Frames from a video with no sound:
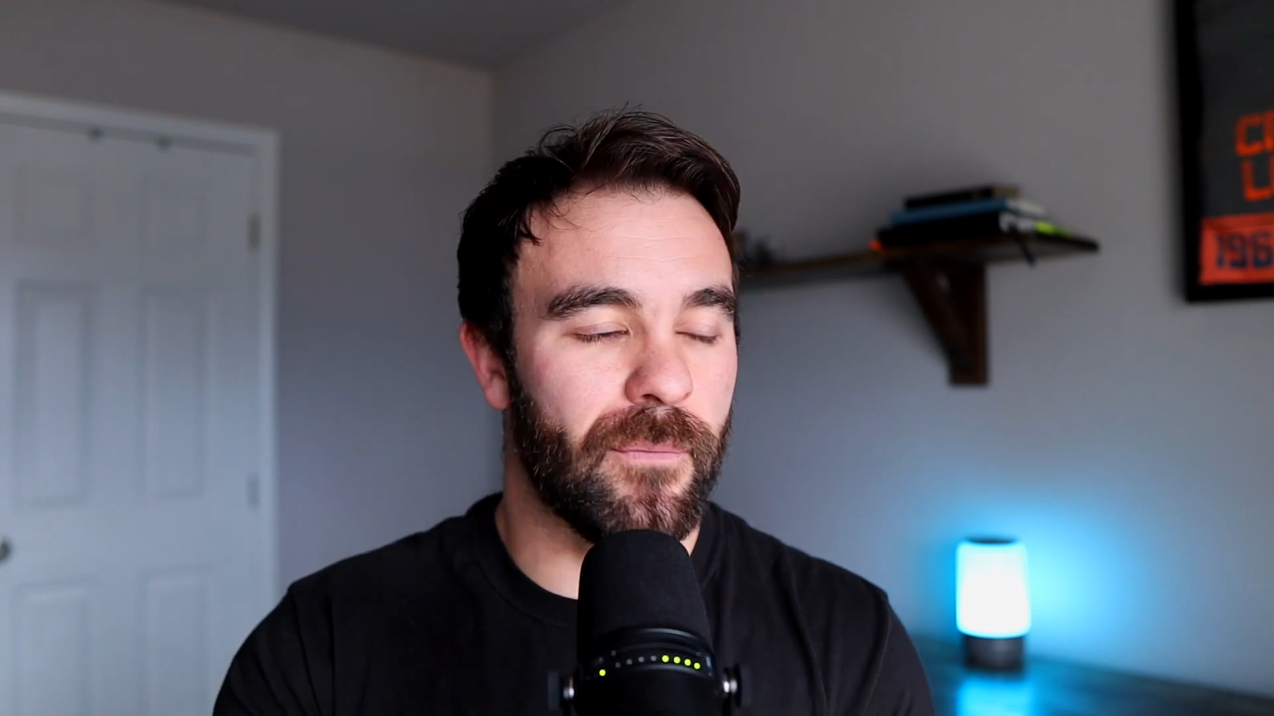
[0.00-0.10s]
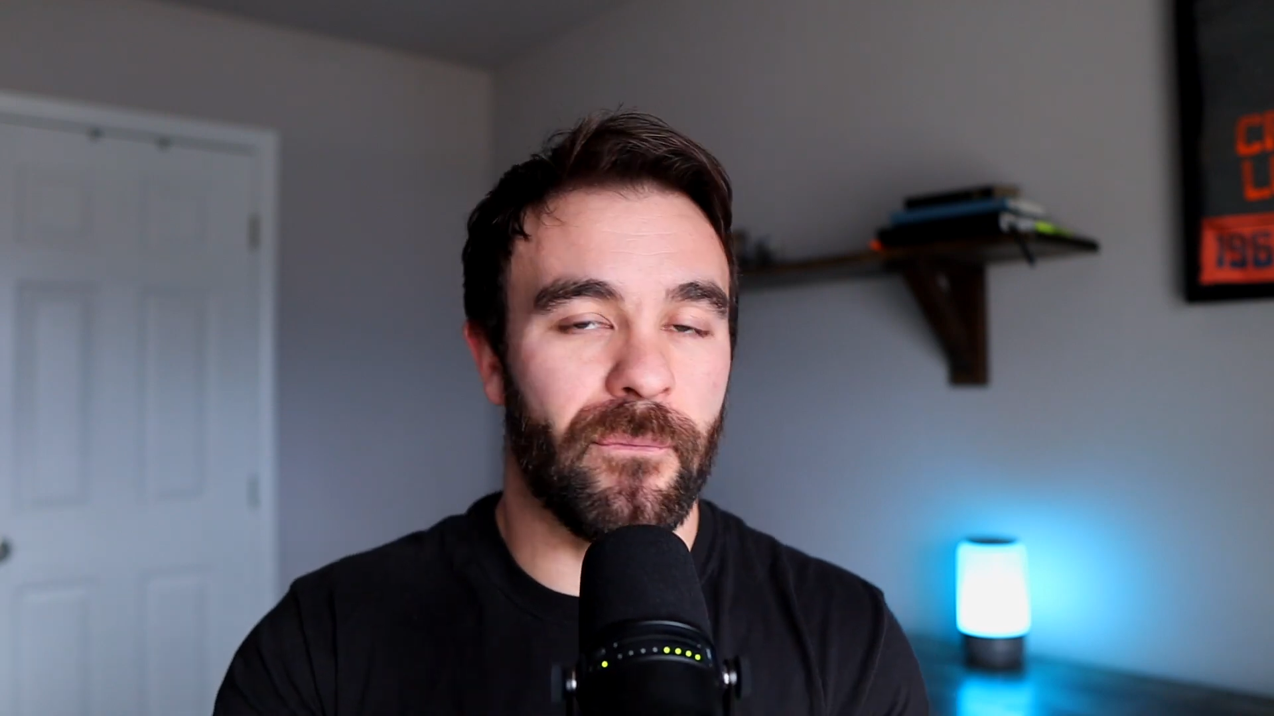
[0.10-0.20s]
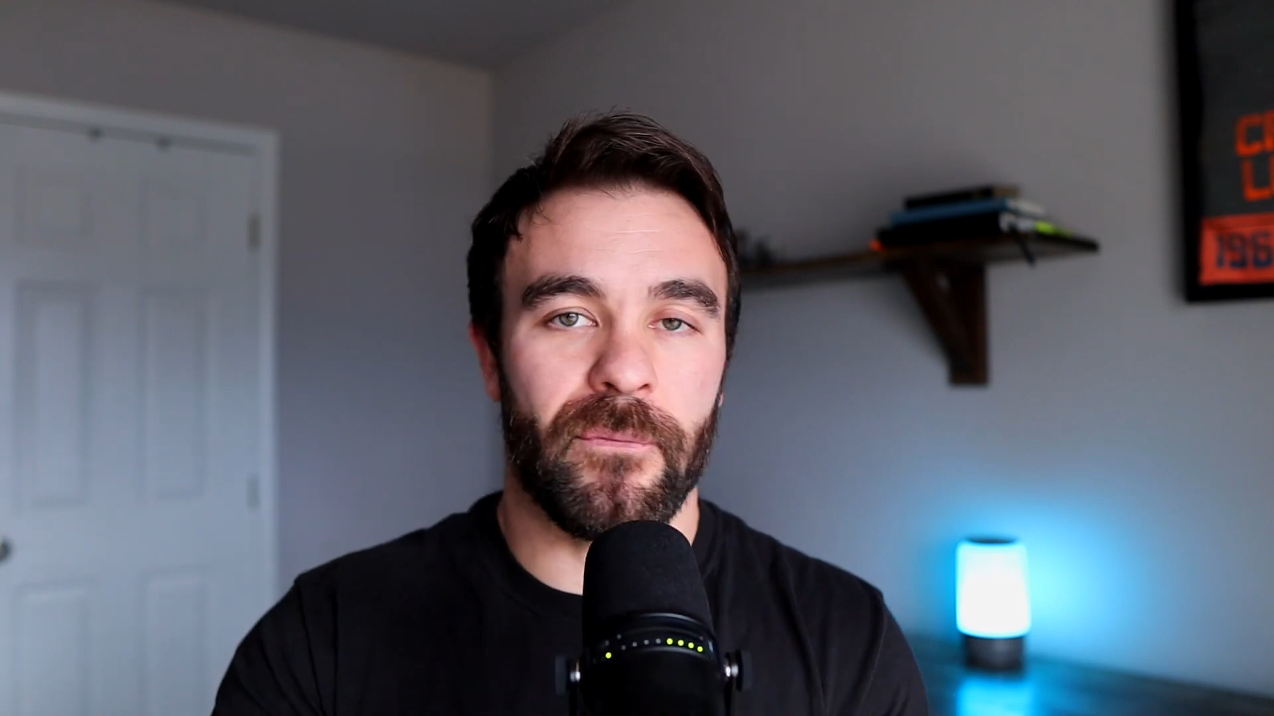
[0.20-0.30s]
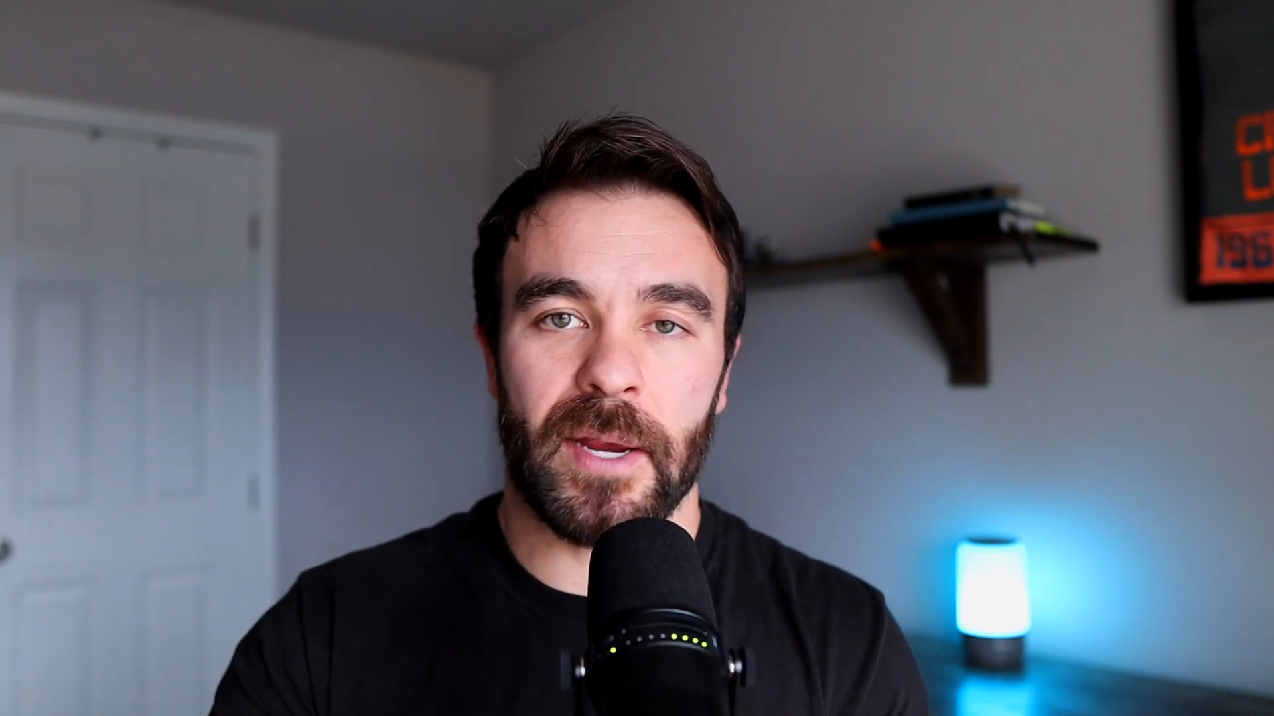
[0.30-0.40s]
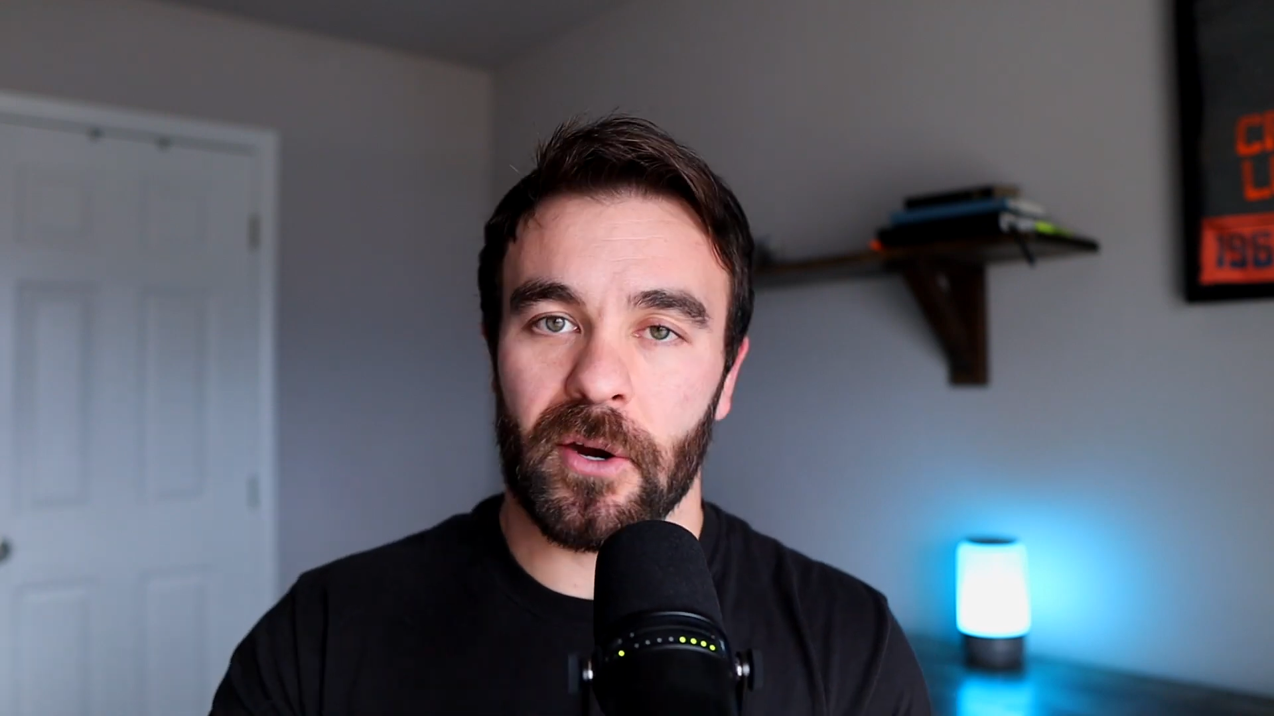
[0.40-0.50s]

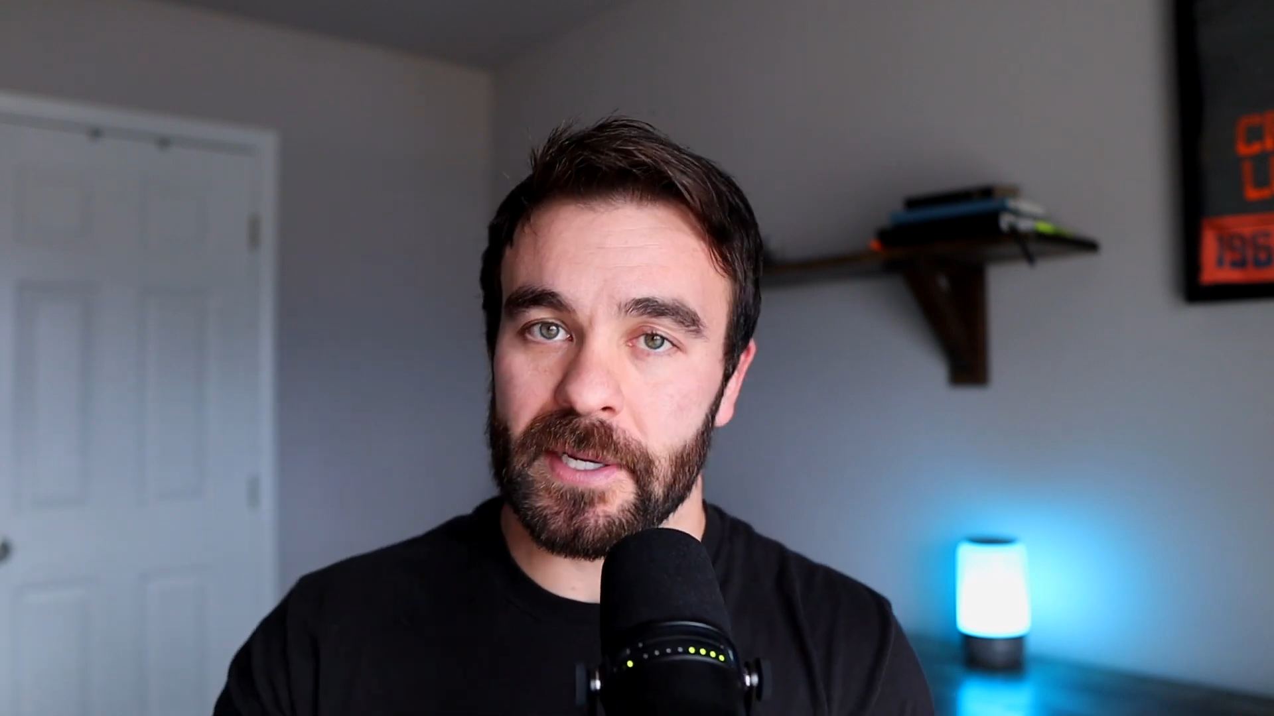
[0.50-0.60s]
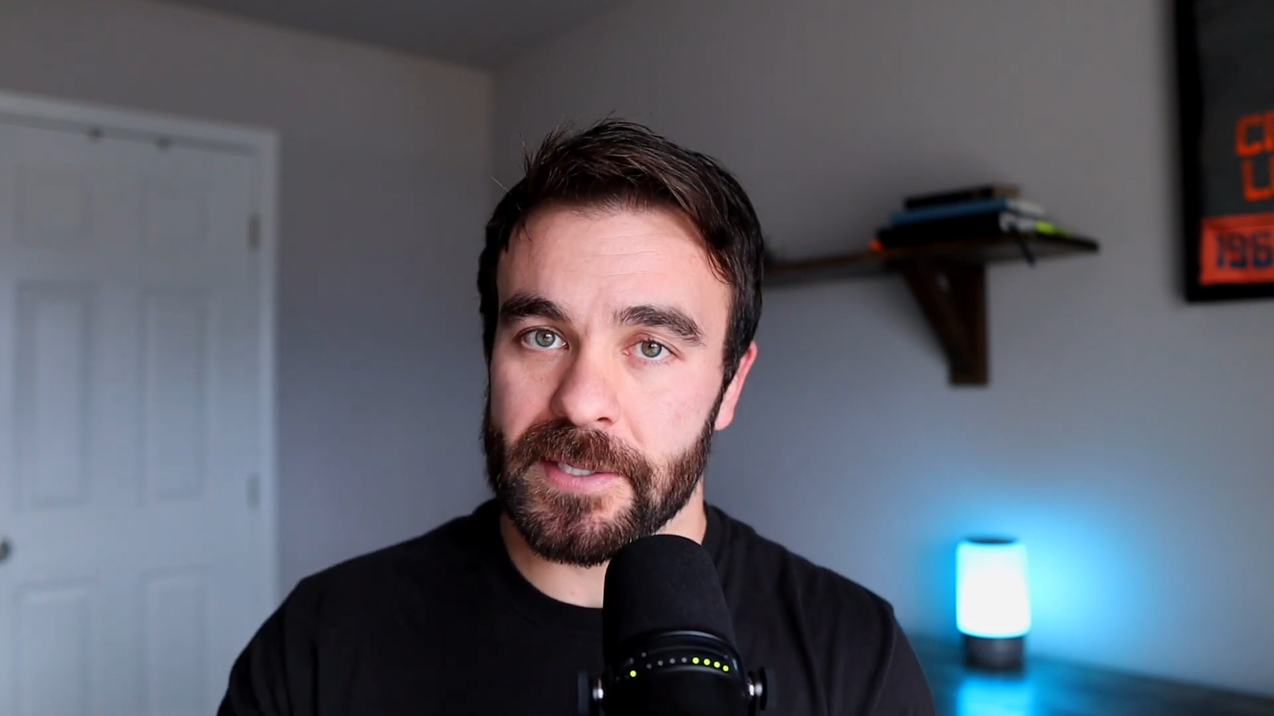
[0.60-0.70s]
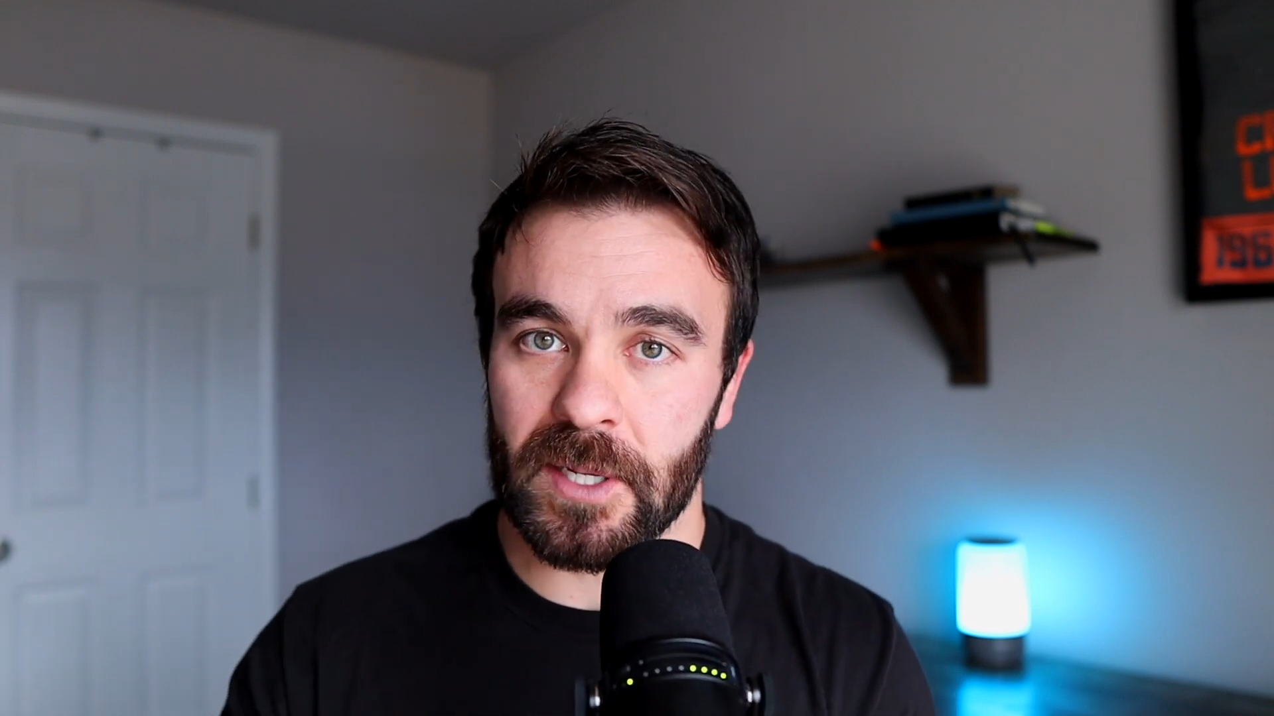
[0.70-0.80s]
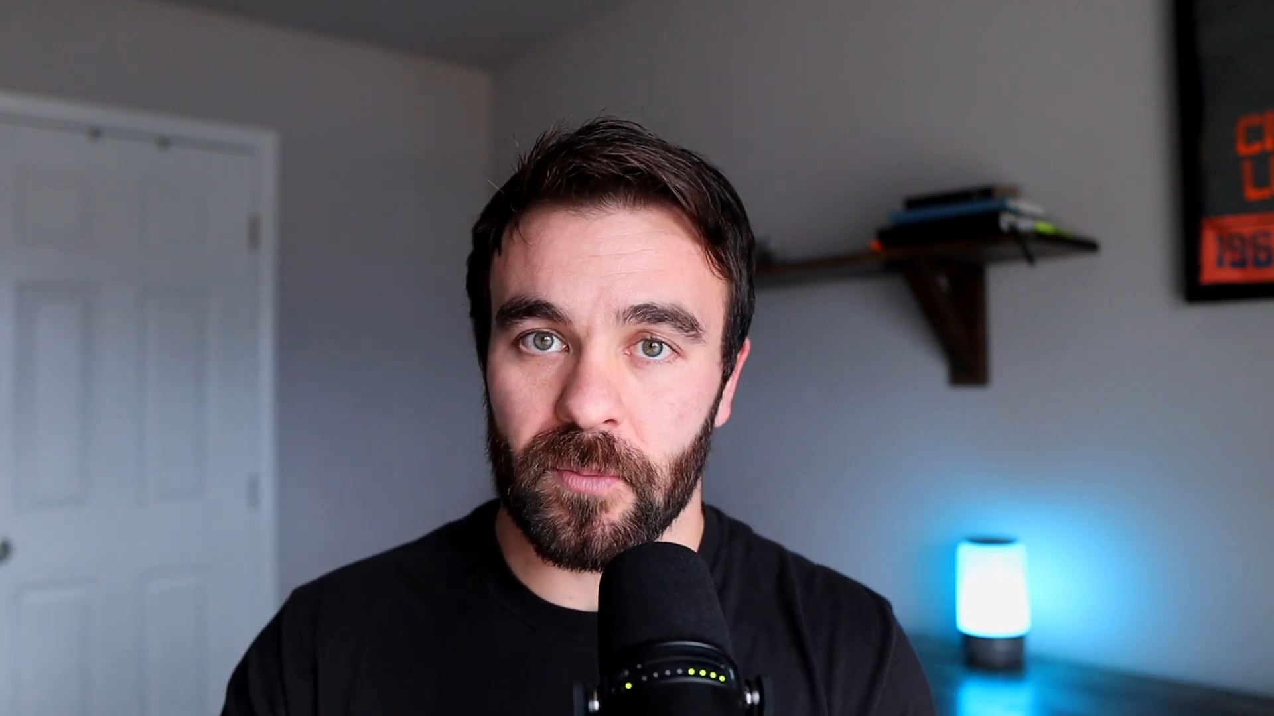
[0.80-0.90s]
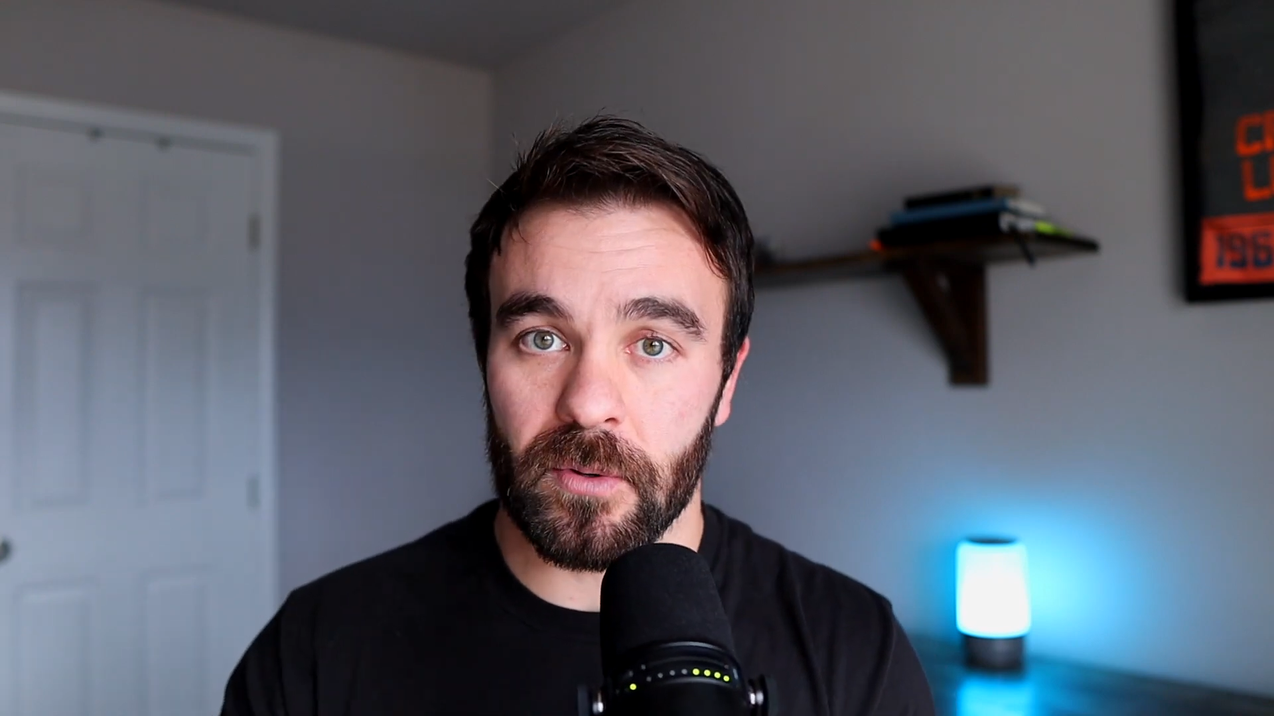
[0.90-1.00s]
very
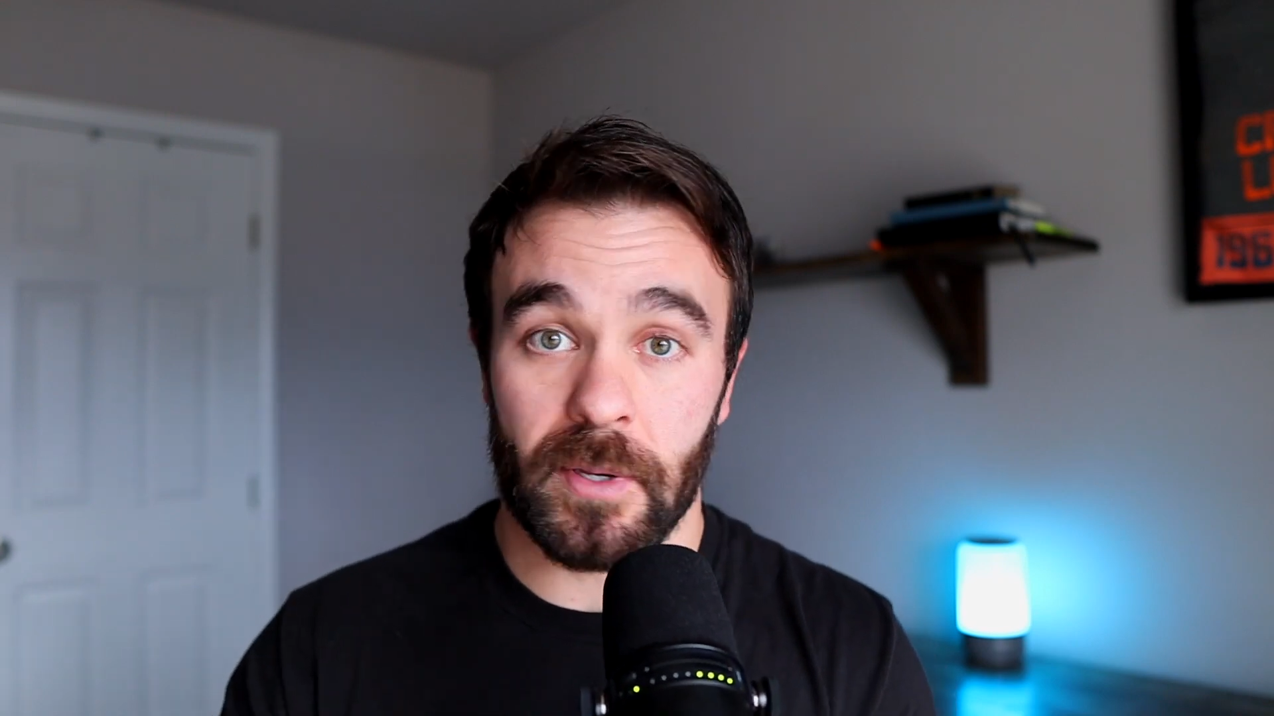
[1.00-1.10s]
simple